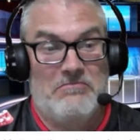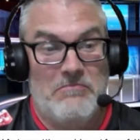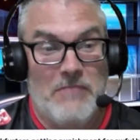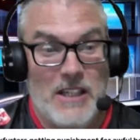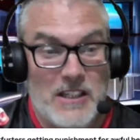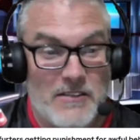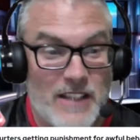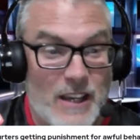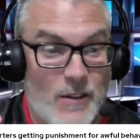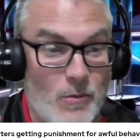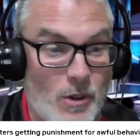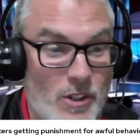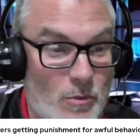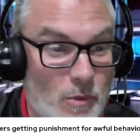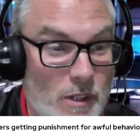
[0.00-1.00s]
Make of that
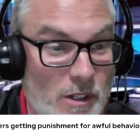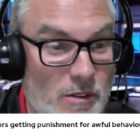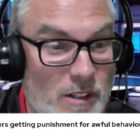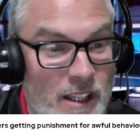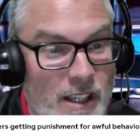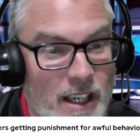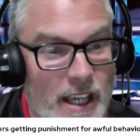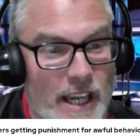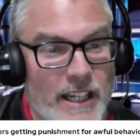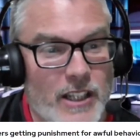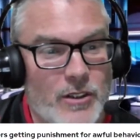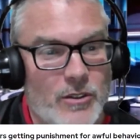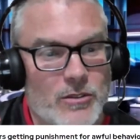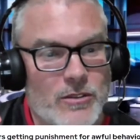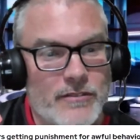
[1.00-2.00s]
what you will. Any
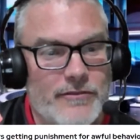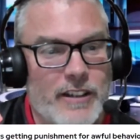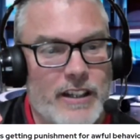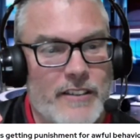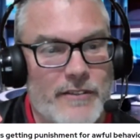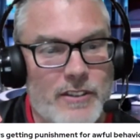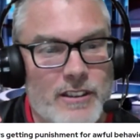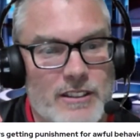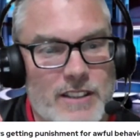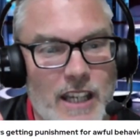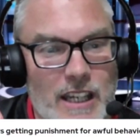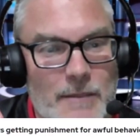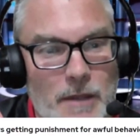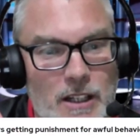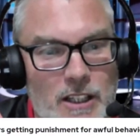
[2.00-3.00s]
news on Frankfurters
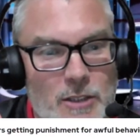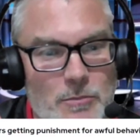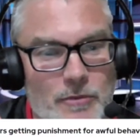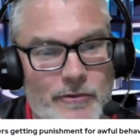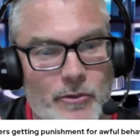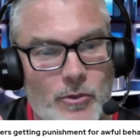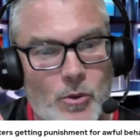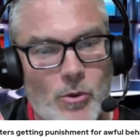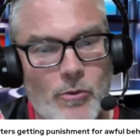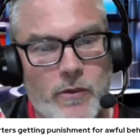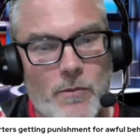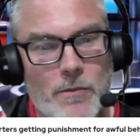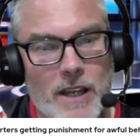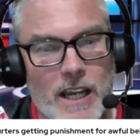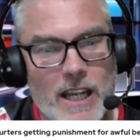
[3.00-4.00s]
getting punishment for
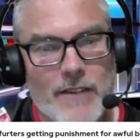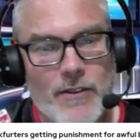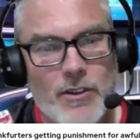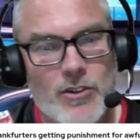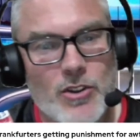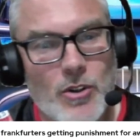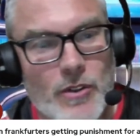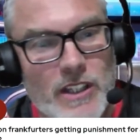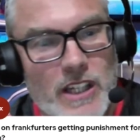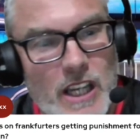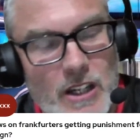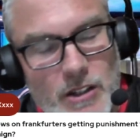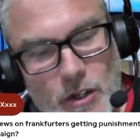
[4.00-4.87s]
awful behaviour during their